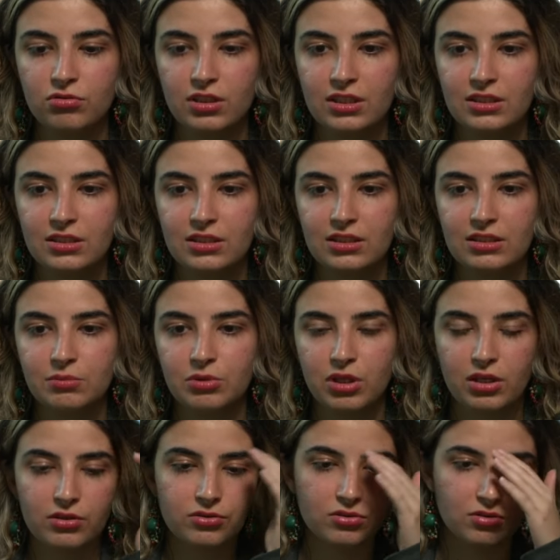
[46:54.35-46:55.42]
crazy but
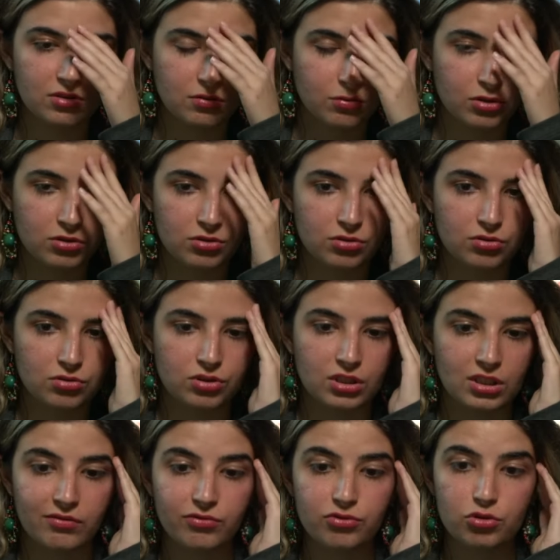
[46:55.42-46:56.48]
I also didn't want to
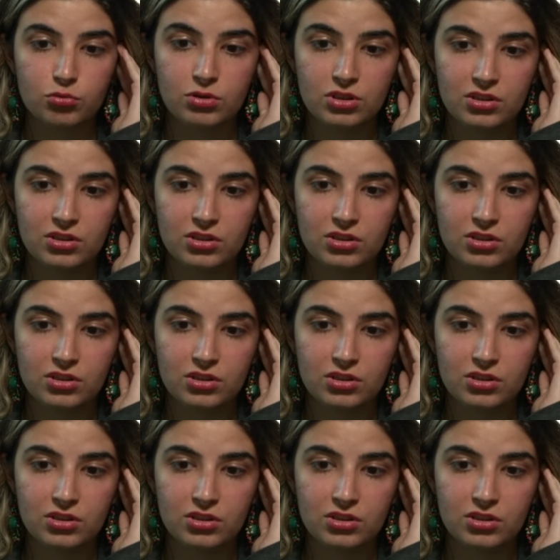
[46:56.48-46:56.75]
give too much